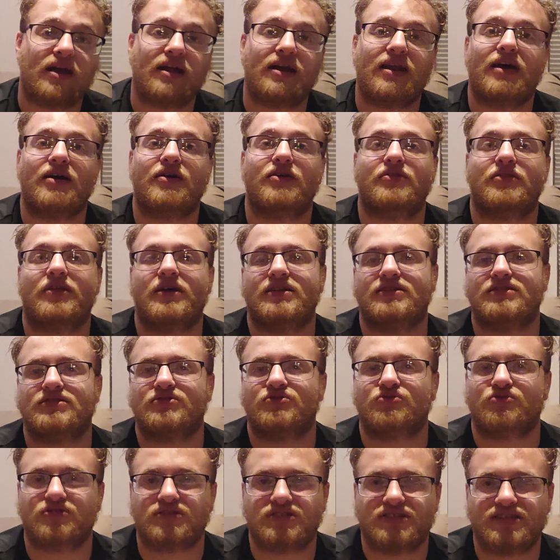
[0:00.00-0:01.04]
Now that's
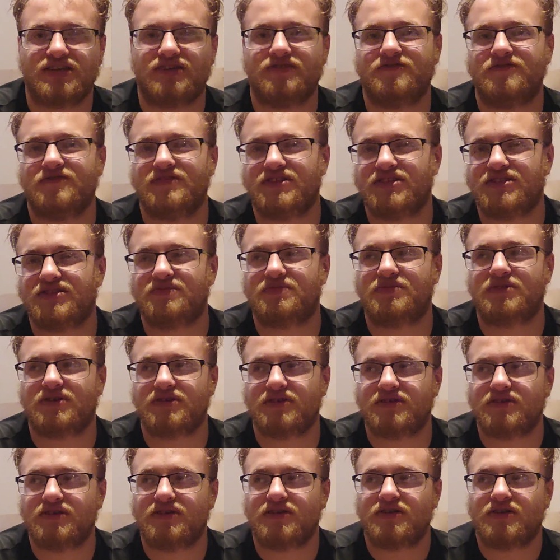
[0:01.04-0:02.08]
sort of selfish,
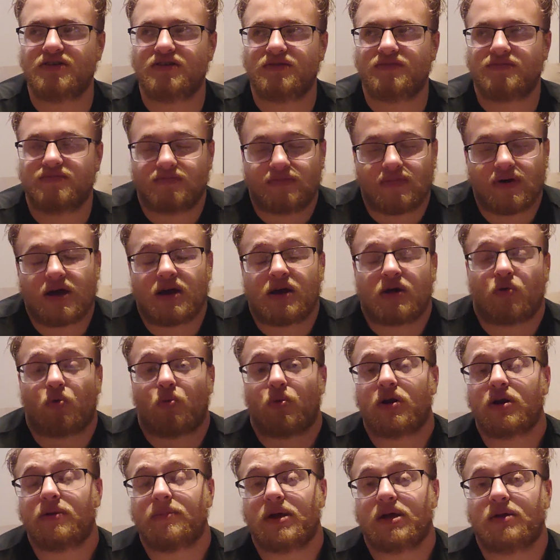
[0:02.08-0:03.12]
but I
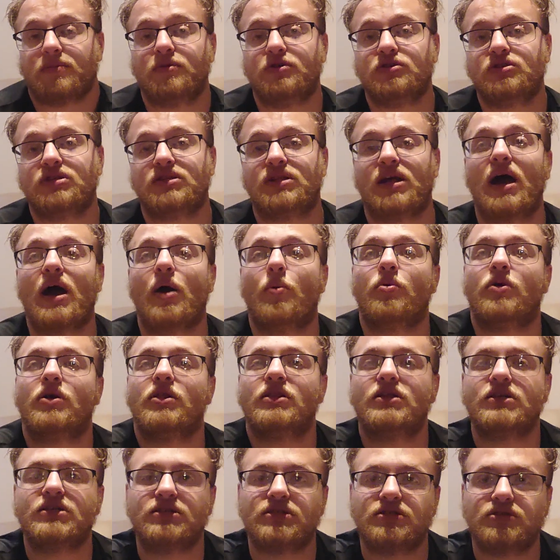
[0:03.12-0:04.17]
want to make music that I want
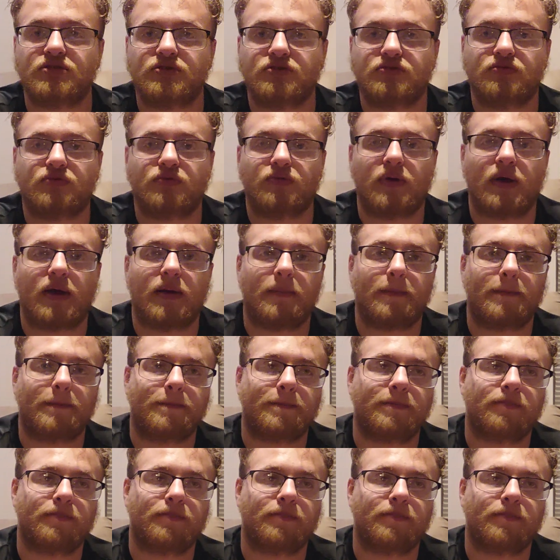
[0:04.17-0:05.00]
to listen to, right?